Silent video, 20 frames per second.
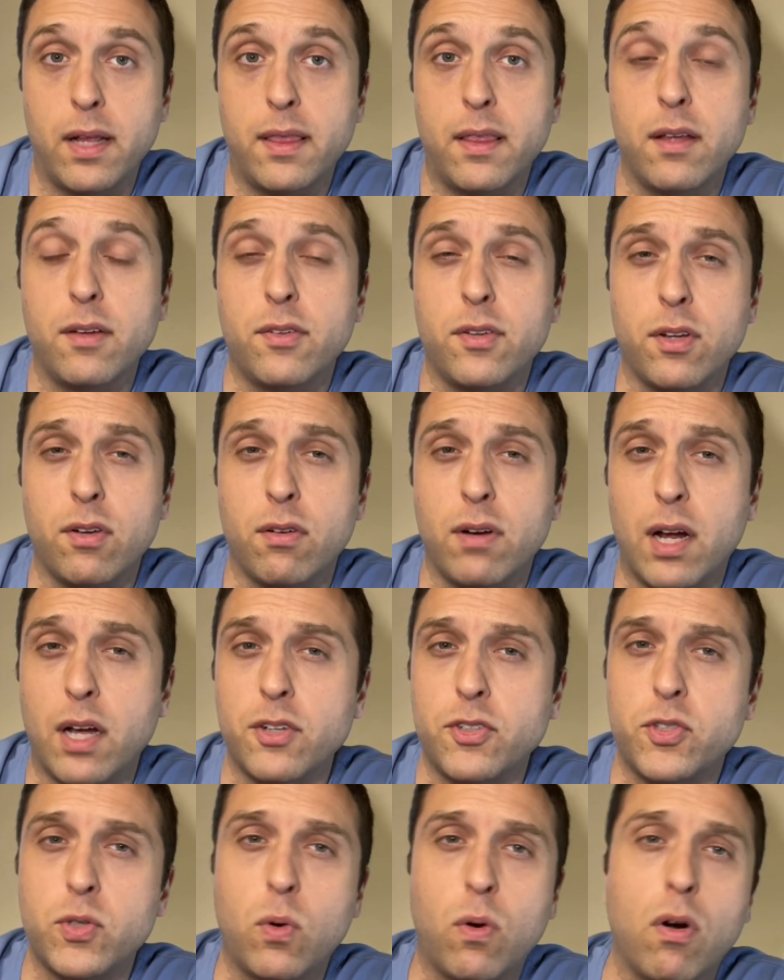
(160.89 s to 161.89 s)
this and you're not
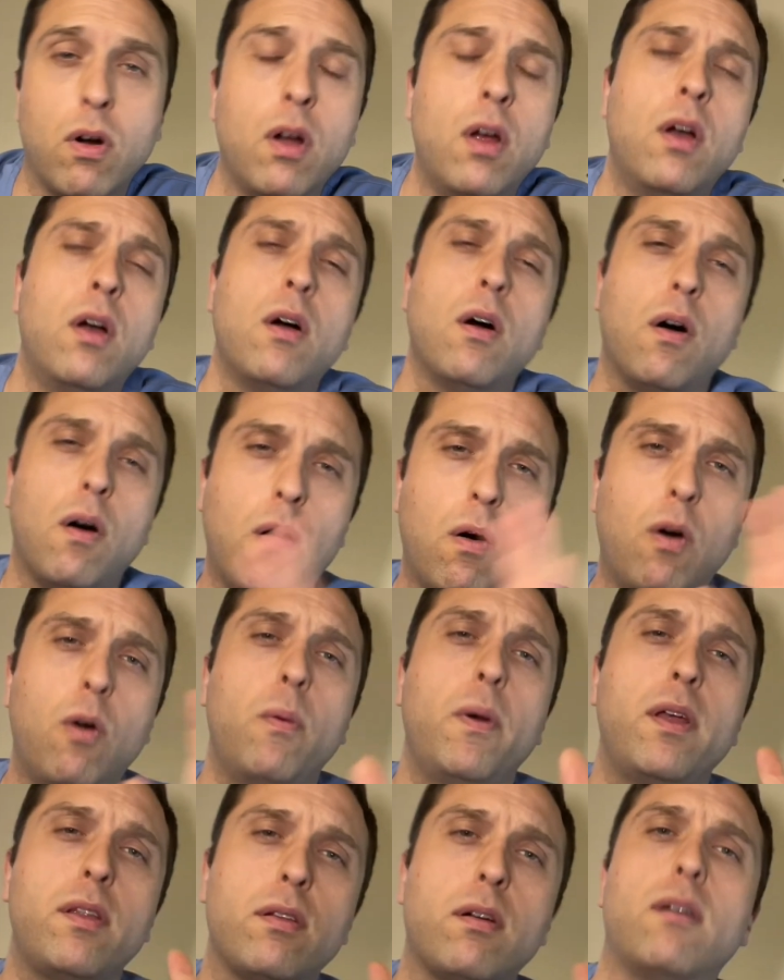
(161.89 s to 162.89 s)
sure, always